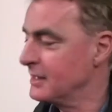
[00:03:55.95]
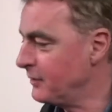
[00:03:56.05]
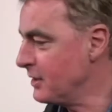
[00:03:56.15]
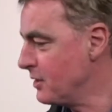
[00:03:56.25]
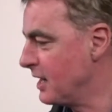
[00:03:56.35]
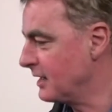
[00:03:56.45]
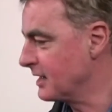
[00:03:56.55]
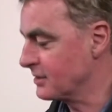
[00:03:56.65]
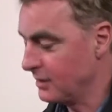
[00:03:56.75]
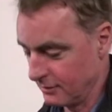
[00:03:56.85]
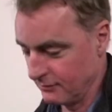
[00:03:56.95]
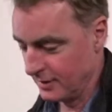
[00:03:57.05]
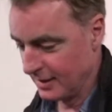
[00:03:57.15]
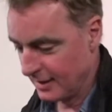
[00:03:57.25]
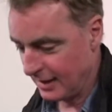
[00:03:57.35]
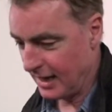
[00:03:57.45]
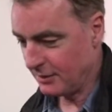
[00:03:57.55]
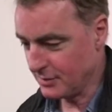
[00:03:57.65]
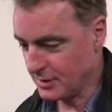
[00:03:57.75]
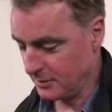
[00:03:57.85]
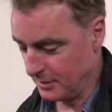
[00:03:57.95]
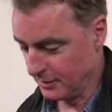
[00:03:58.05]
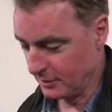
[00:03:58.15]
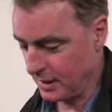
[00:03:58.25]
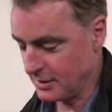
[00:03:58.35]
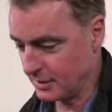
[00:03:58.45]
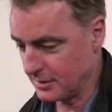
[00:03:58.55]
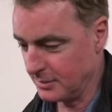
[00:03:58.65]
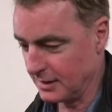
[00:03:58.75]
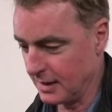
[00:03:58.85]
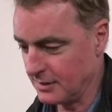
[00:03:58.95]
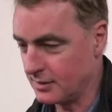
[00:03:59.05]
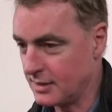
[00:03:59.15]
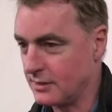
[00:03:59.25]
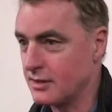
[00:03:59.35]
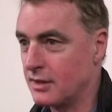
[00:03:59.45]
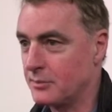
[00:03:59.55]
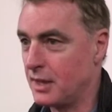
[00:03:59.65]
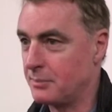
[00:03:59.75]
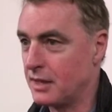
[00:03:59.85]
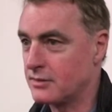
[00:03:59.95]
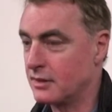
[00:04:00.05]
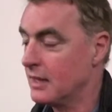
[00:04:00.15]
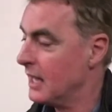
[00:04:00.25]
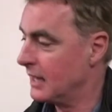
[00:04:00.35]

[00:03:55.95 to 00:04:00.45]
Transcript: Do you ever go on holidays and you're out in somewhere in Greece or something like that, and you're sitting in some cheap restaurant,